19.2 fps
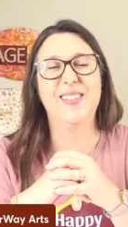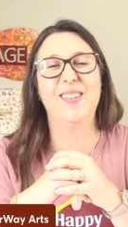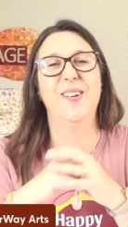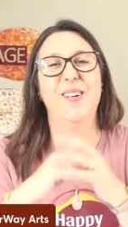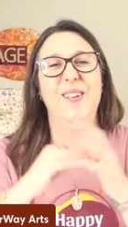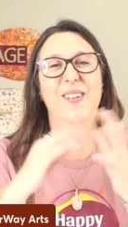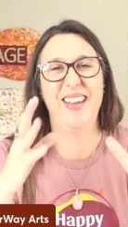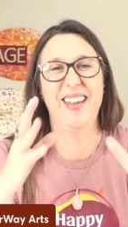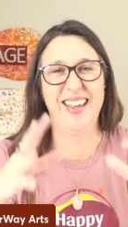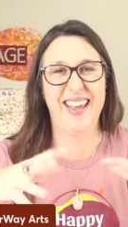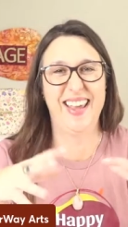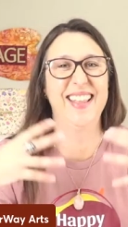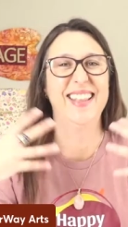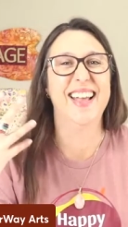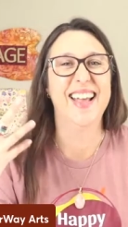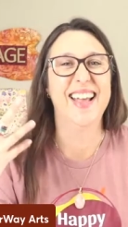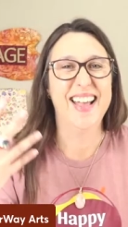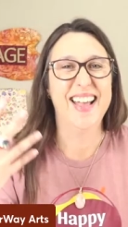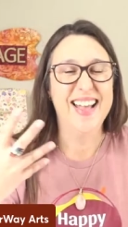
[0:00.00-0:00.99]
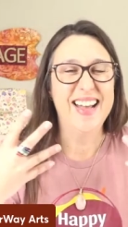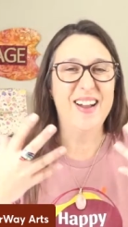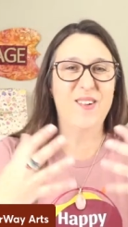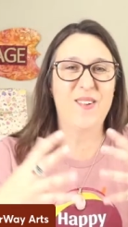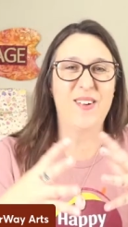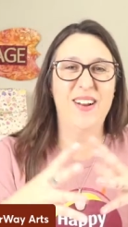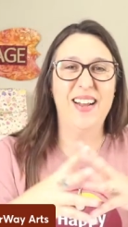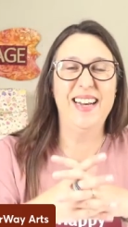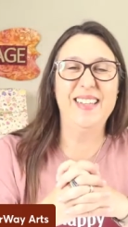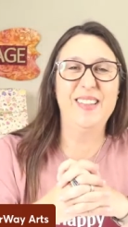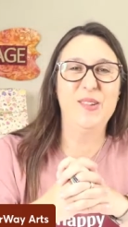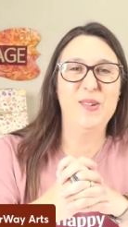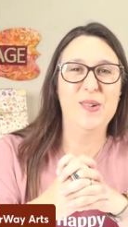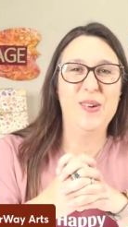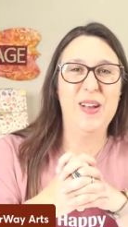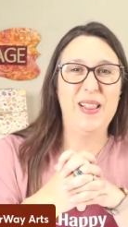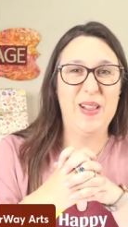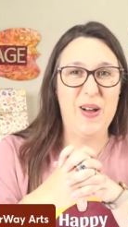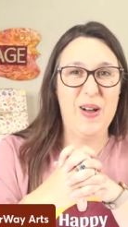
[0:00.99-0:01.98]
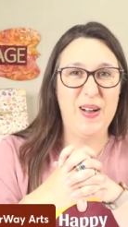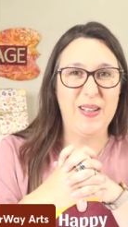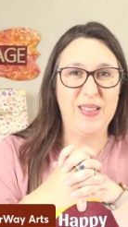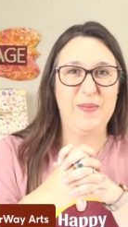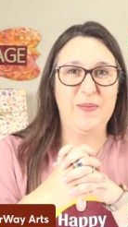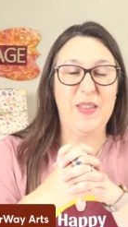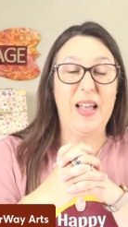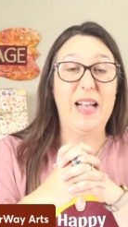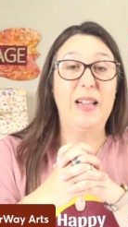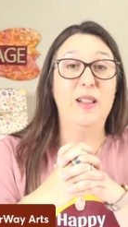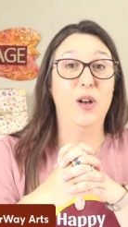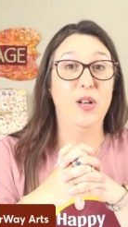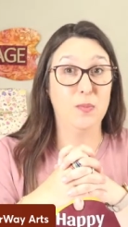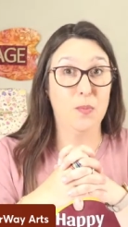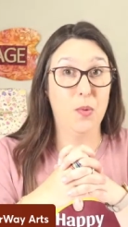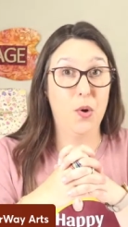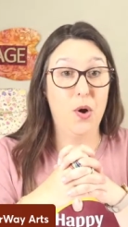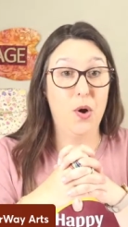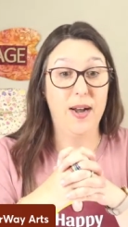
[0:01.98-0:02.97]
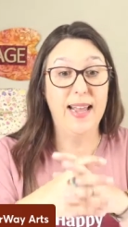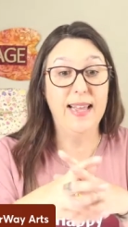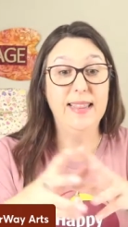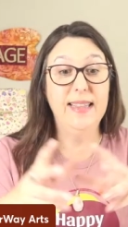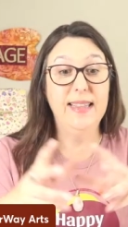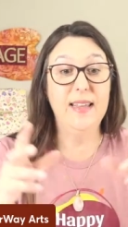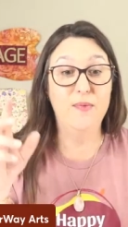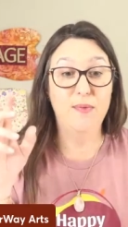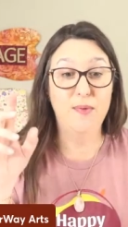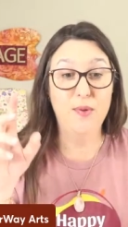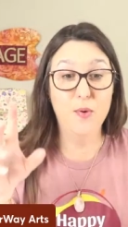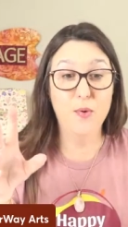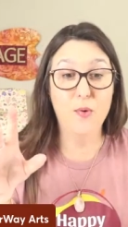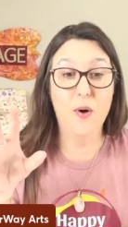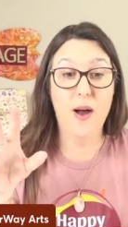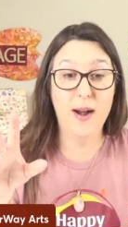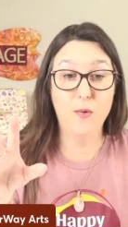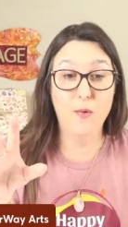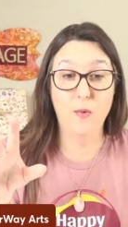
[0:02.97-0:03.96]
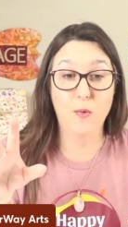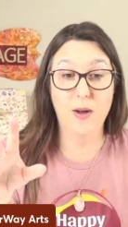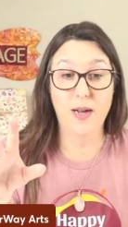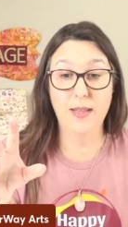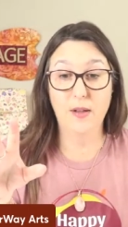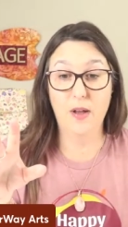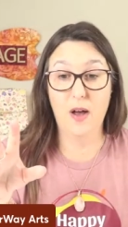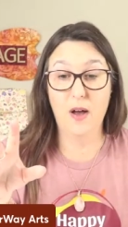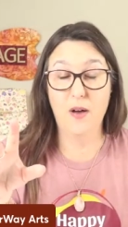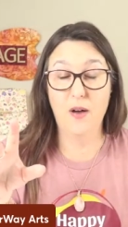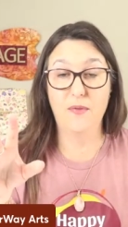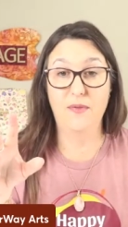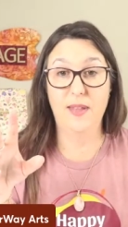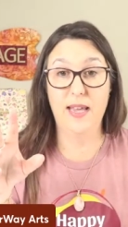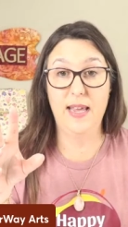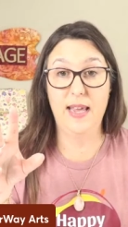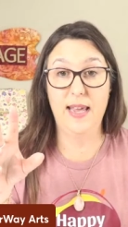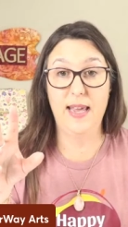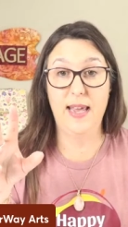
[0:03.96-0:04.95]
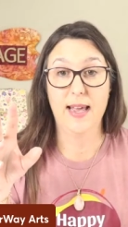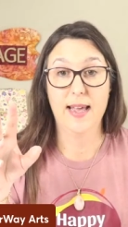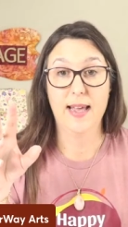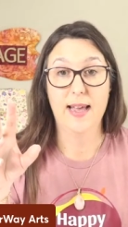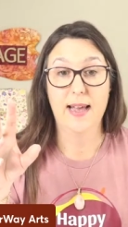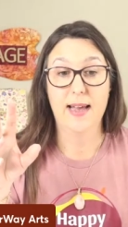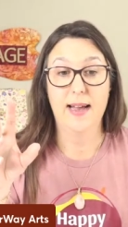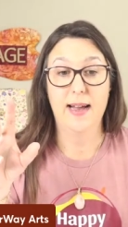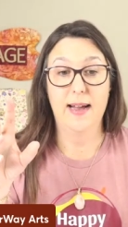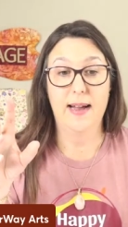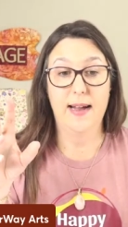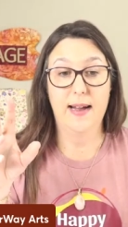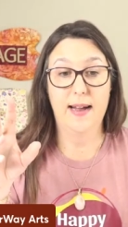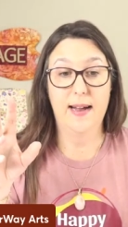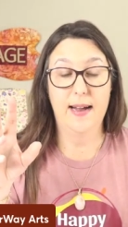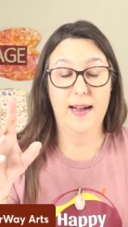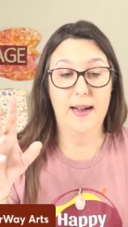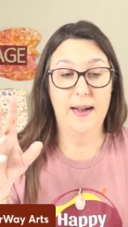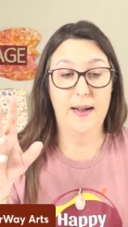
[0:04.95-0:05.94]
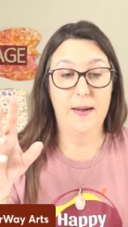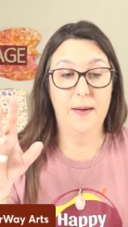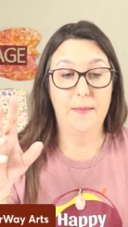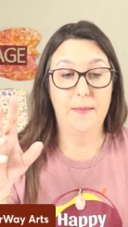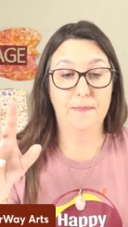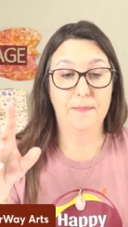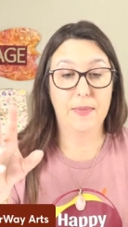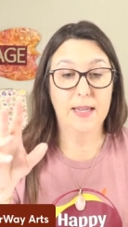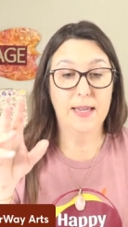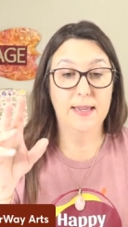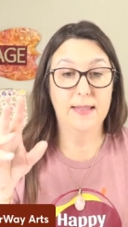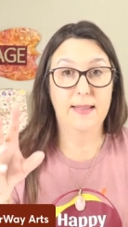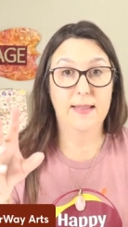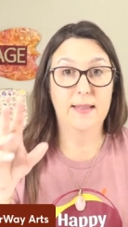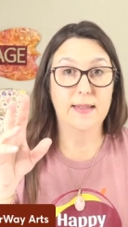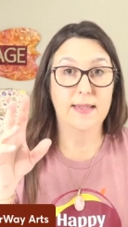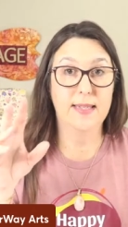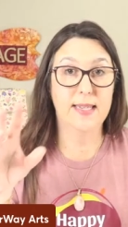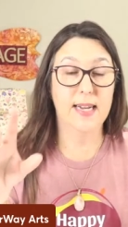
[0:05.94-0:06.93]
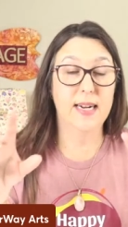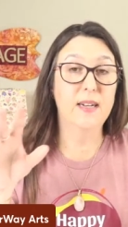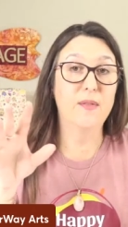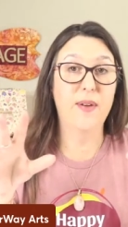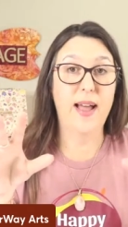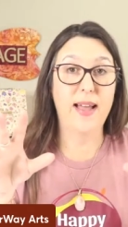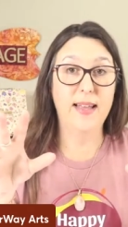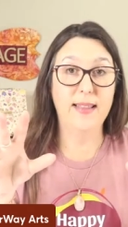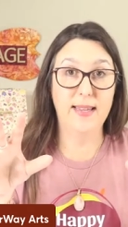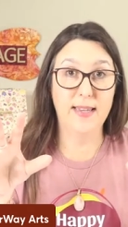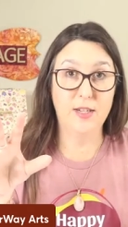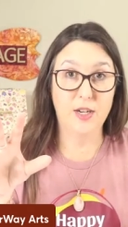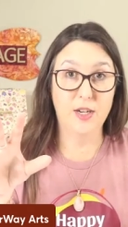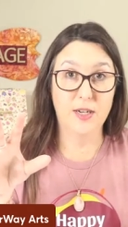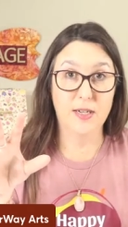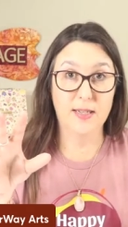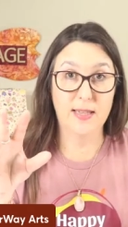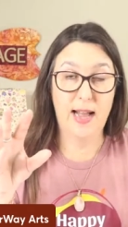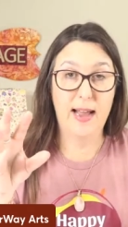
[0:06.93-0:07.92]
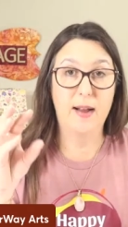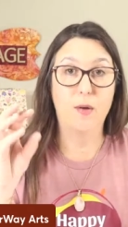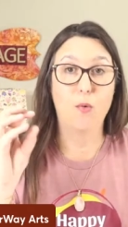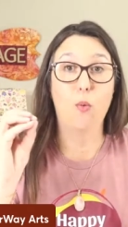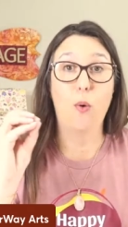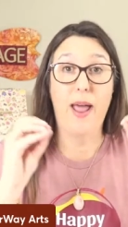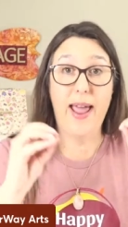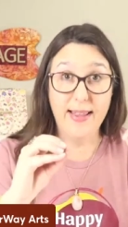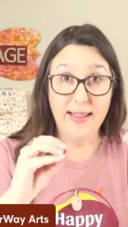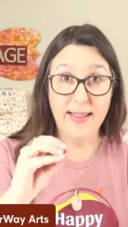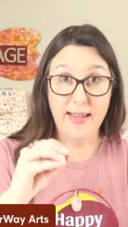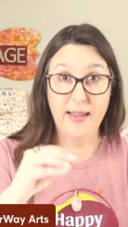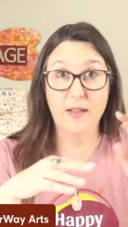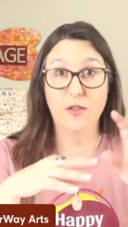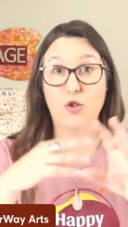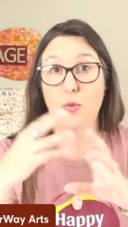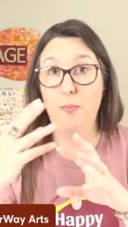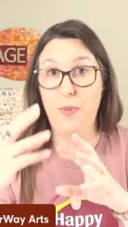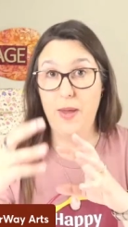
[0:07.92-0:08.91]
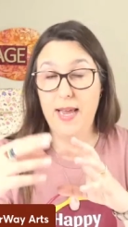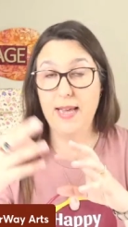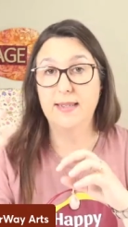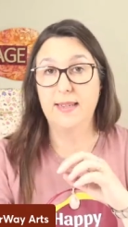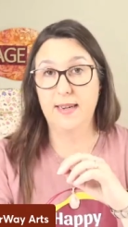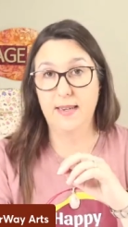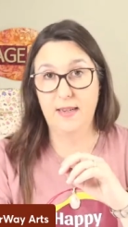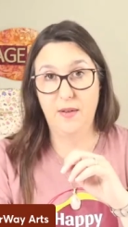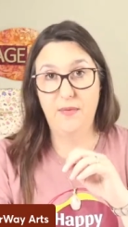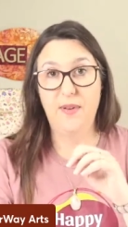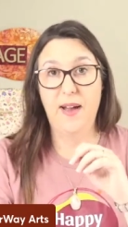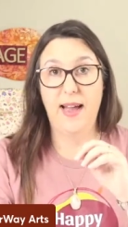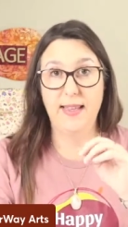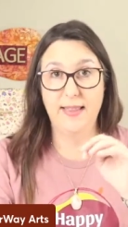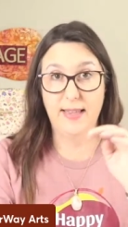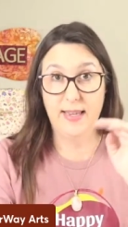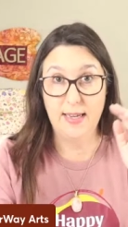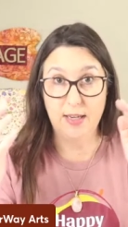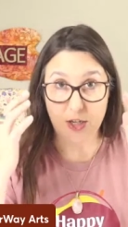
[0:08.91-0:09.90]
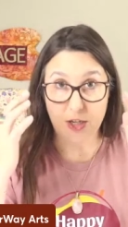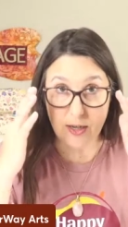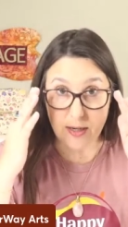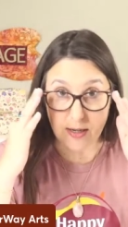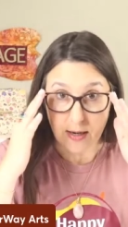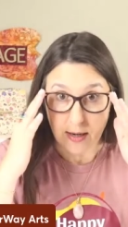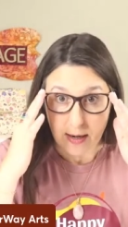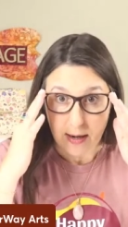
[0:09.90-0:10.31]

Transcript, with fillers: So we can really do a lot, a lot more. And if you are one of the um, certified teachers, like waiting to be a certified teacher,